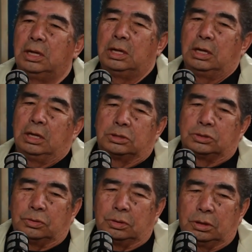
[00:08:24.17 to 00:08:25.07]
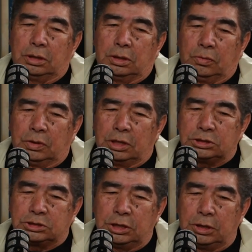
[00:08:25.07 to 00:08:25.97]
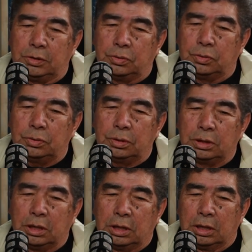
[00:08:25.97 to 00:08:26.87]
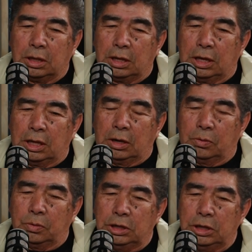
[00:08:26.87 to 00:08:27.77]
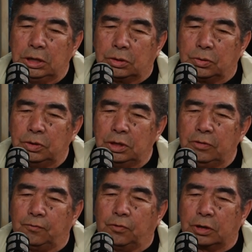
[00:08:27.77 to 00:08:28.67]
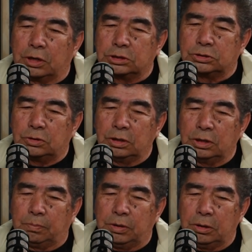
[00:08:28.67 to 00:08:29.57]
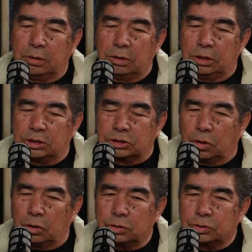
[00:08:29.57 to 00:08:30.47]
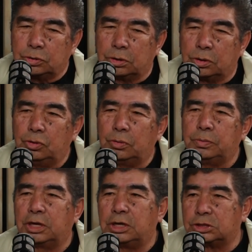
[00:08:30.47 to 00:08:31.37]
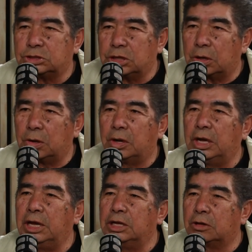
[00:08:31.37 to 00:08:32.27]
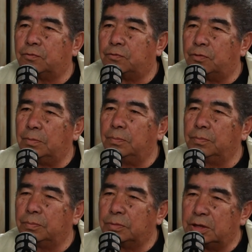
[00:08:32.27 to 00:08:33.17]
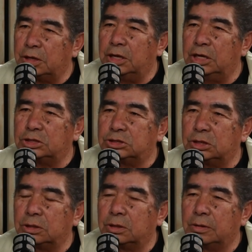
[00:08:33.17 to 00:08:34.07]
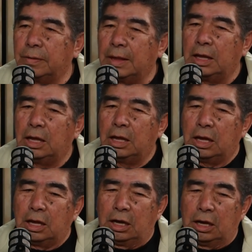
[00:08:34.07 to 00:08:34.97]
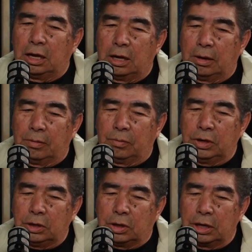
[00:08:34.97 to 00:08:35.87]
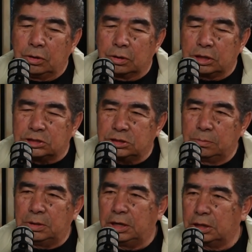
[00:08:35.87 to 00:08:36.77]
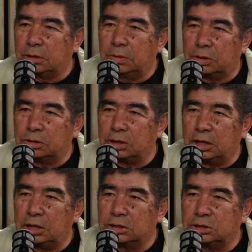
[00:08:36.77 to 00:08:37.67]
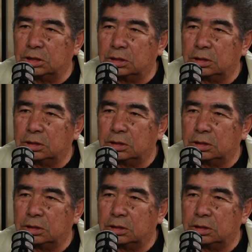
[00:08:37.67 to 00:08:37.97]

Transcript: Yeah. So with that scenario, uh, we need to really focus on the this cultural group that are segregated from the nation. Mm-hmm. Uh, we cannot assimilate them into the nation,